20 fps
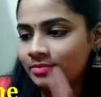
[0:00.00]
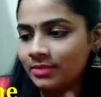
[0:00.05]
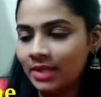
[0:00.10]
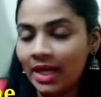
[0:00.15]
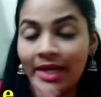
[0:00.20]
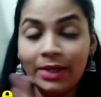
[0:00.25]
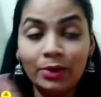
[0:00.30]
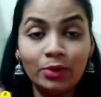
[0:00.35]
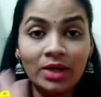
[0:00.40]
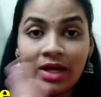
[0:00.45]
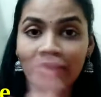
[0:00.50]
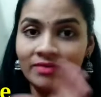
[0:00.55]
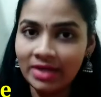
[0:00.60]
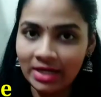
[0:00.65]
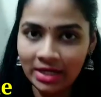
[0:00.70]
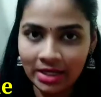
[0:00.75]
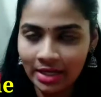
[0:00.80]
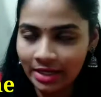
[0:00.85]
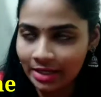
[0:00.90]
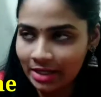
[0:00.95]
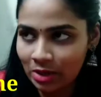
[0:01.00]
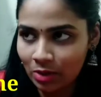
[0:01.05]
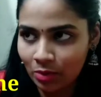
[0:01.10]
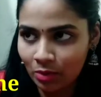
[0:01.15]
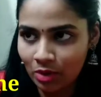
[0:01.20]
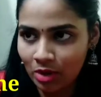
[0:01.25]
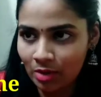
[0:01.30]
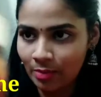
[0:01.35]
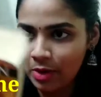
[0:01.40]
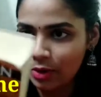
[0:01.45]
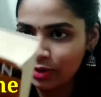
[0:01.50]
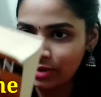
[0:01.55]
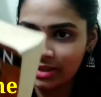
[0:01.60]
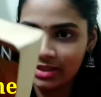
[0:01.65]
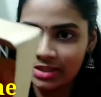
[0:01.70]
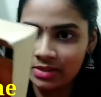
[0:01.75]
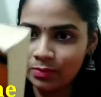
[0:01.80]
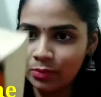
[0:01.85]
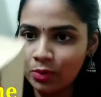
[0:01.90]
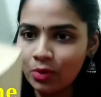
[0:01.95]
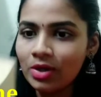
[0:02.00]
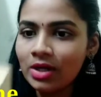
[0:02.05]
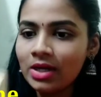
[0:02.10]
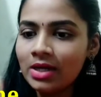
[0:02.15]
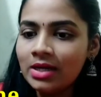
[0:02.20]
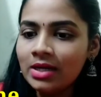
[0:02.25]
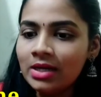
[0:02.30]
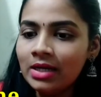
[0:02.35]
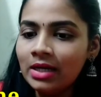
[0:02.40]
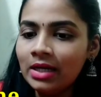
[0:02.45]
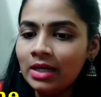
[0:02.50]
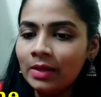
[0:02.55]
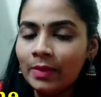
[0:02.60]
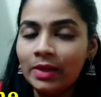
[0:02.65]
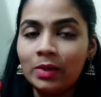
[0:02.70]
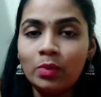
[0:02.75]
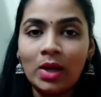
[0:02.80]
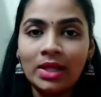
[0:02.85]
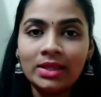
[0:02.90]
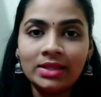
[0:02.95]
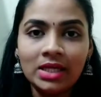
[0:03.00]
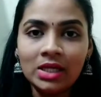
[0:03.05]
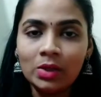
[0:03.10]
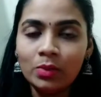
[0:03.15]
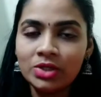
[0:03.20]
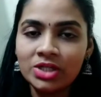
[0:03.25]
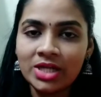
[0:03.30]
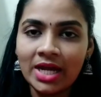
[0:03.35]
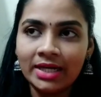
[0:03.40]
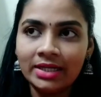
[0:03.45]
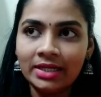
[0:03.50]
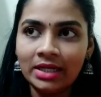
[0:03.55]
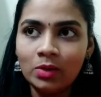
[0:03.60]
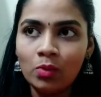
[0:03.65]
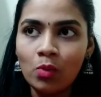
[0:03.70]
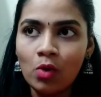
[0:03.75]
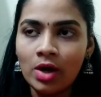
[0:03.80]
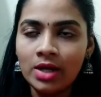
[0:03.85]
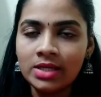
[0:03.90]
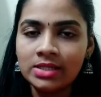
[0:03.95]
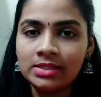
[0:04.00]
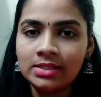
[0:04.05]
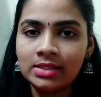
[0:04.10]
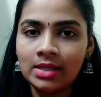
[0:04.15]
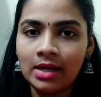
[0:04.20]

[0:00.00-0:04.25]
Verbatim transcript: I don't have any idea about this book. But one thing which I did was,